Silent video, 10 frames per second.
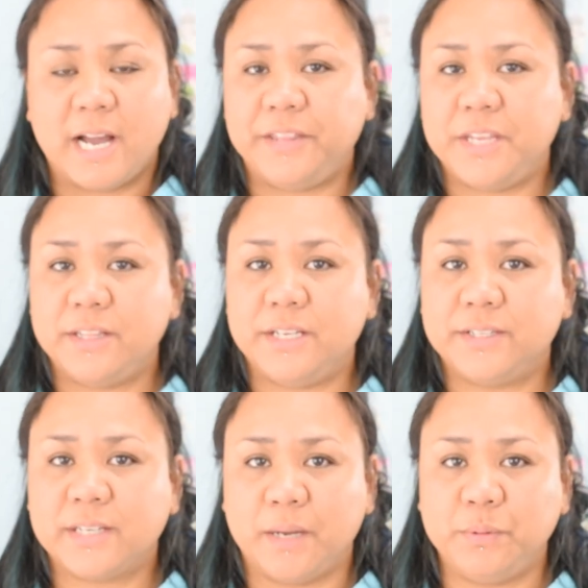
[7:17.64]
I think
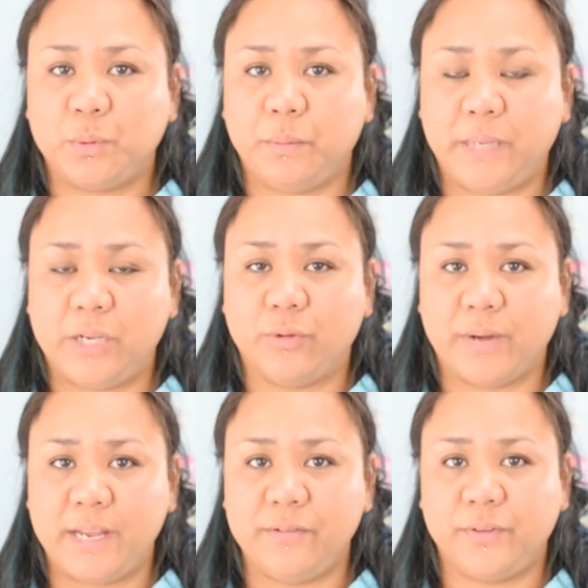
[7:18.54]
these cups would be
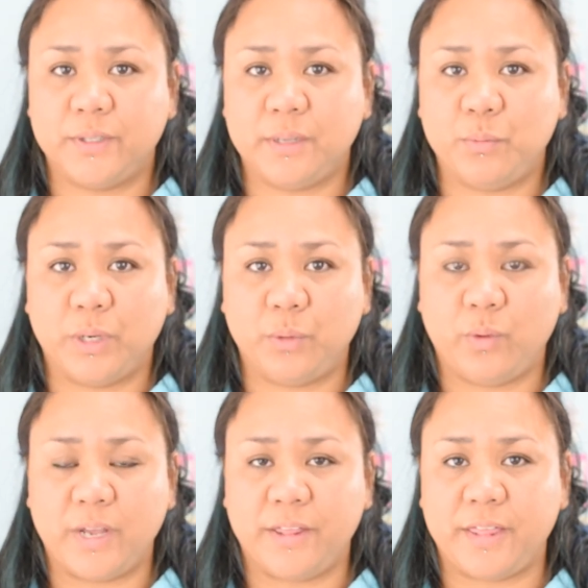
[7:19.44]
great for someone
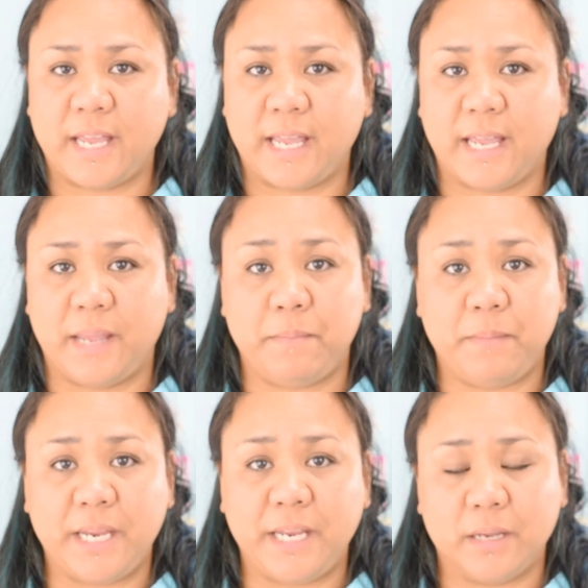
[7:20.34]
with a
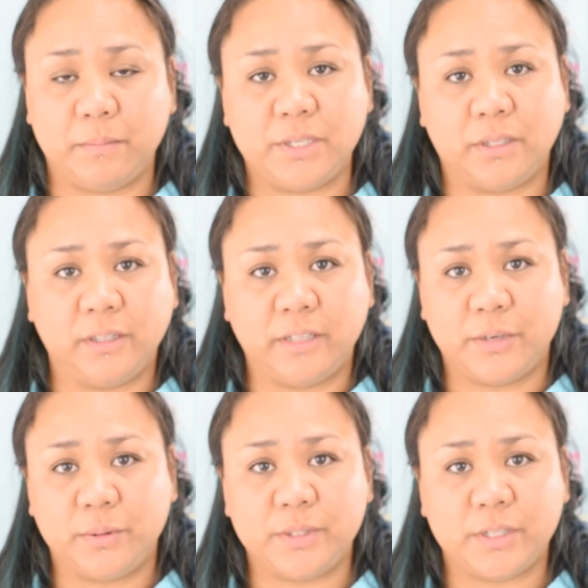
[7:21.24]
medium to
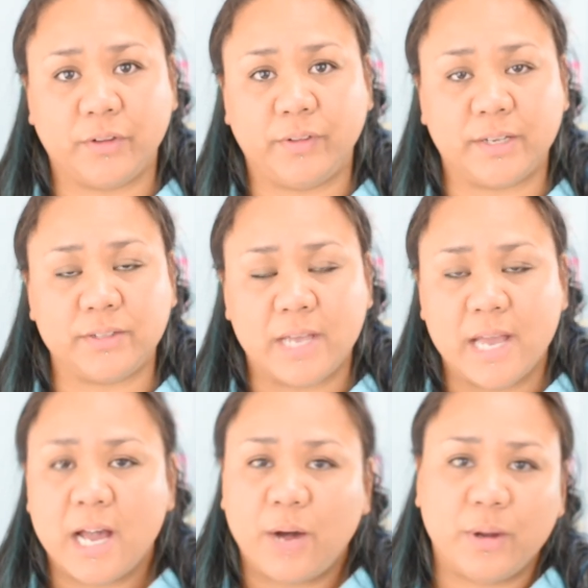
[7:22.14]
low cervix.
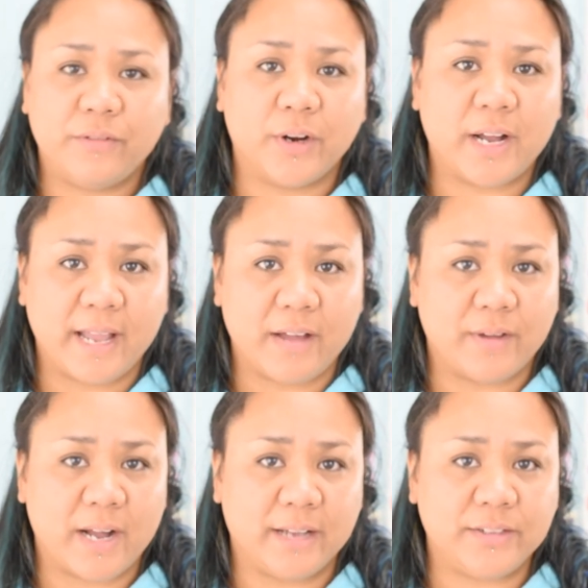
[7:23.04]
However, I have
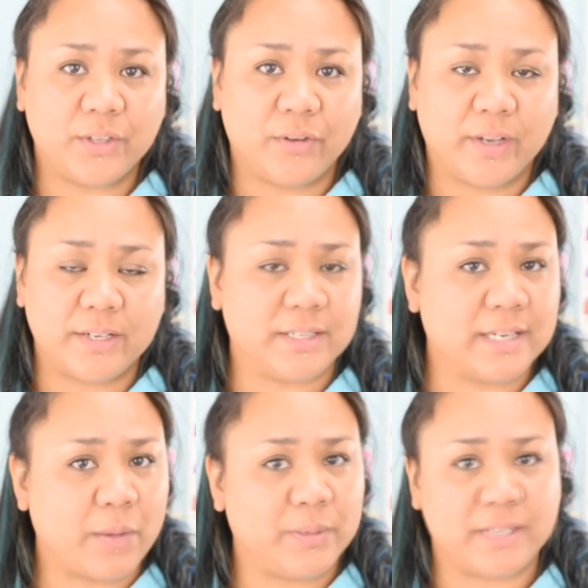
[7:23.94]
a high cervix and
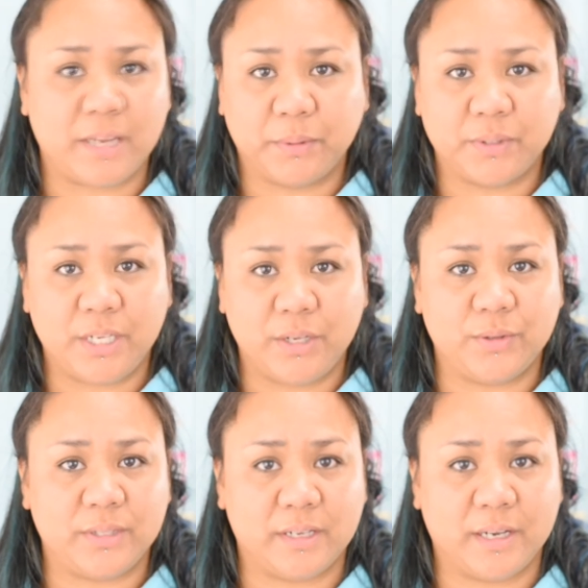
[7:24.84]
I was able to
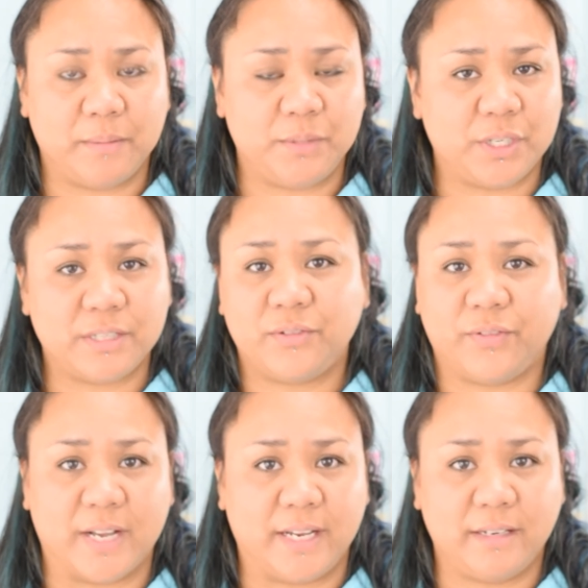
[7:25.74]
use them just
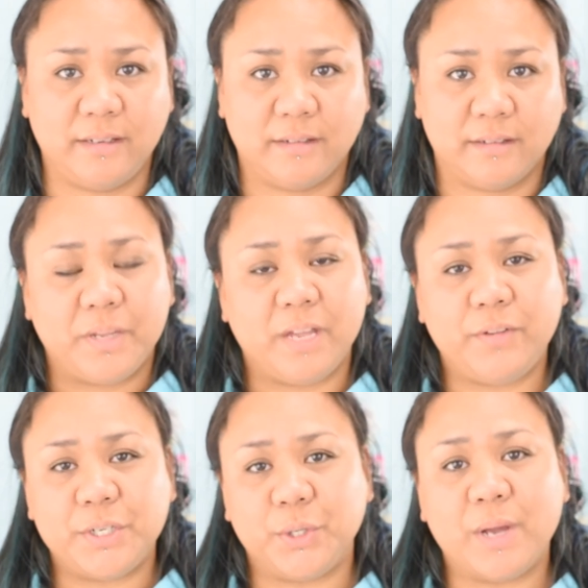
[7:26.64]
fine. If
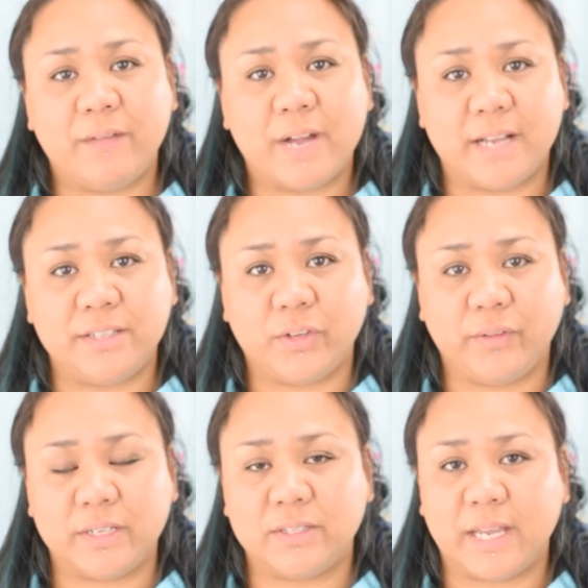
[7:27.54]
you do have a high
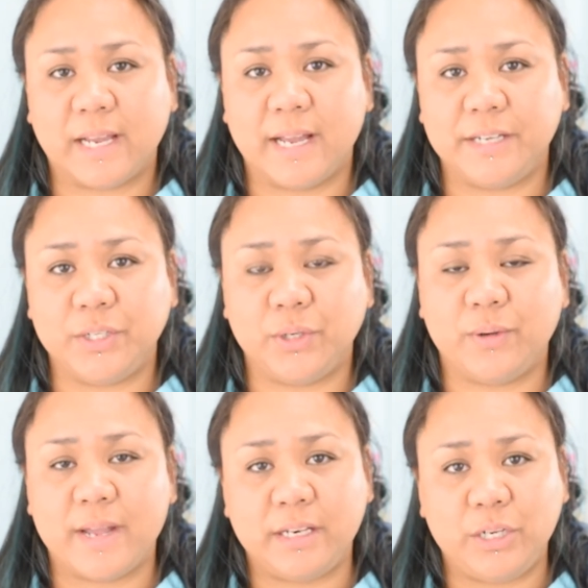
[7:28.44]
cervix like I do
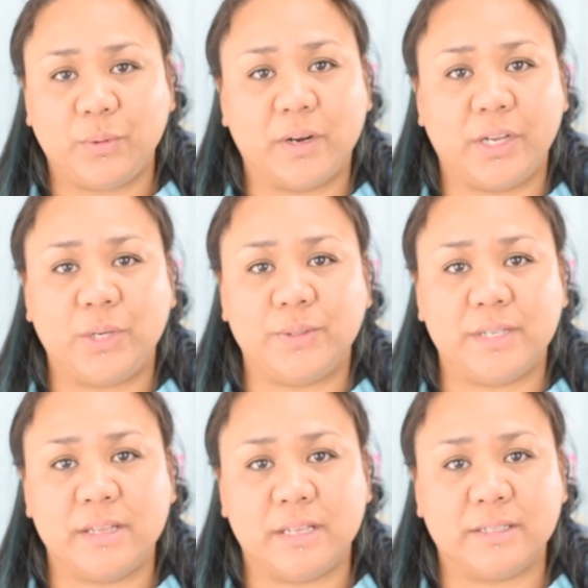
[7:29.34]
and you are
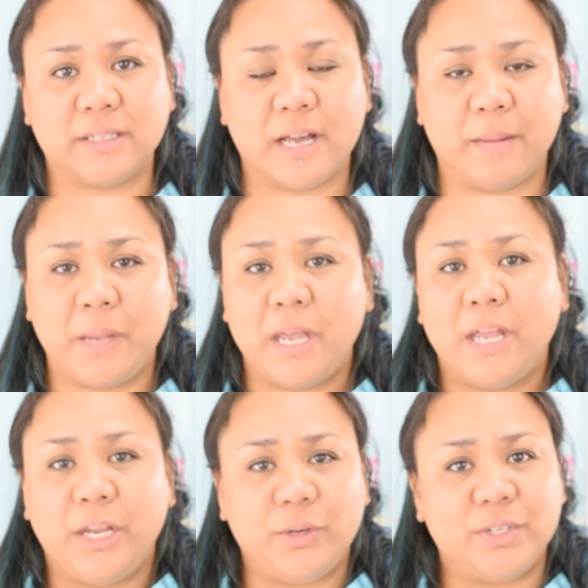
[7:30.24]
using this cup,
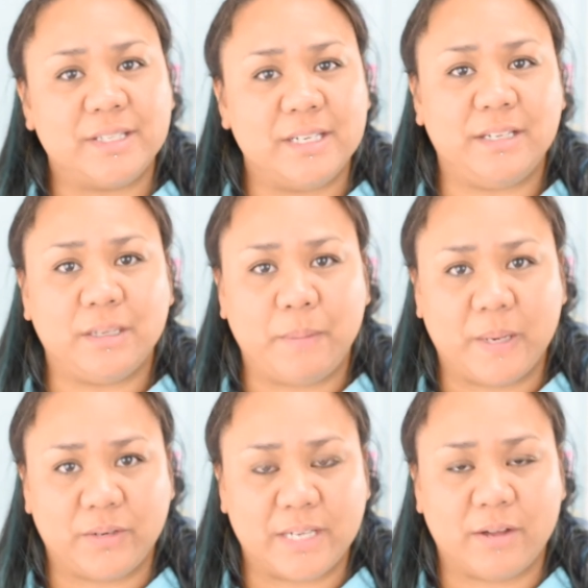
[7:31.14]
you just need to
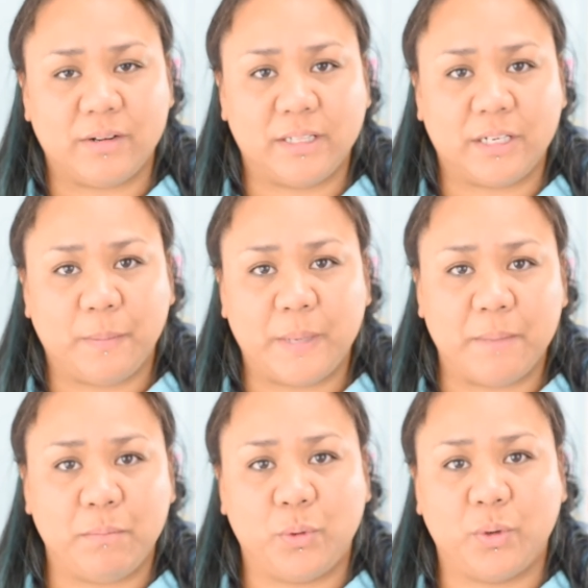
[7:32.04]
bear down a little
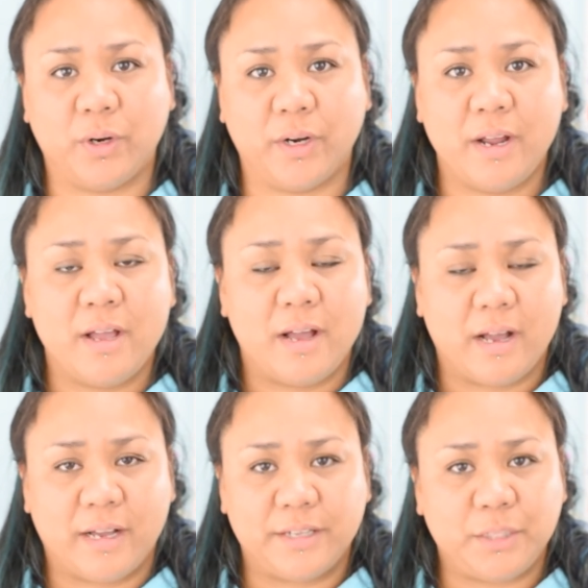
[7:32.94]
bit more
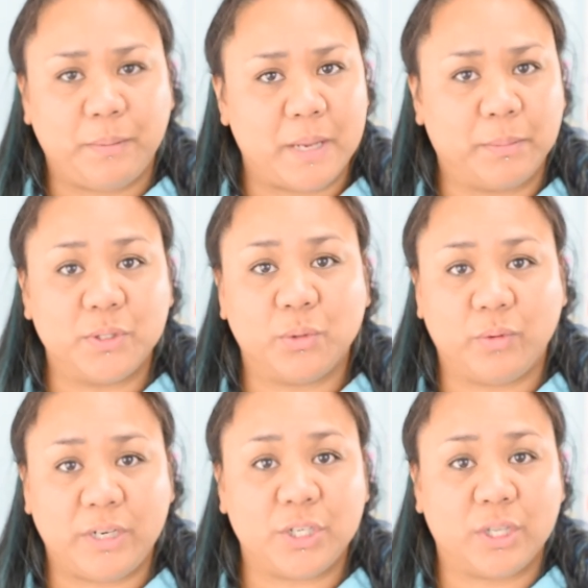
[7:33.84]
uh, to be able to
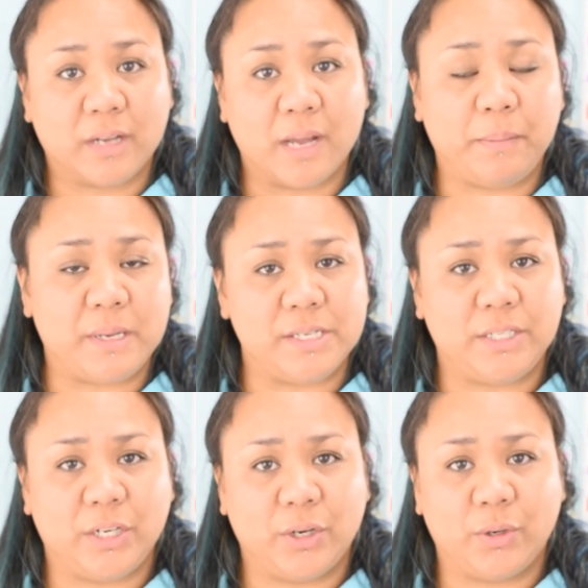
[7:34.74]
reach the cup
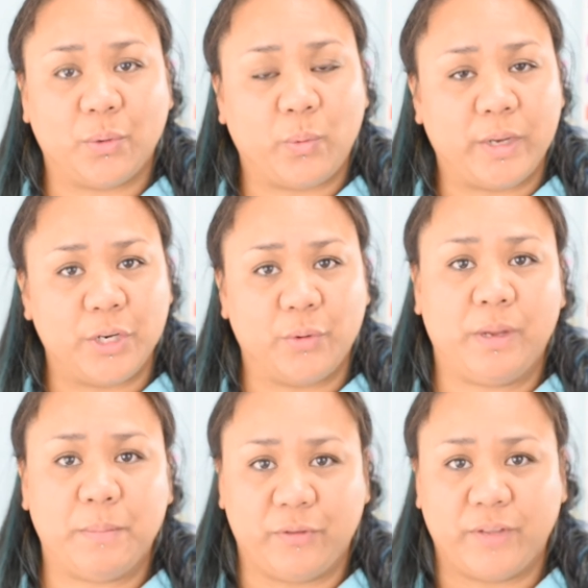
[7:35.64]
easier when you're
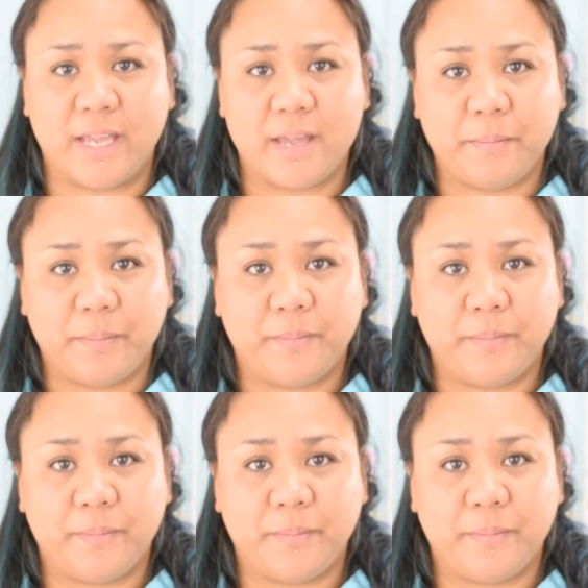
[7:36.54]
removing it.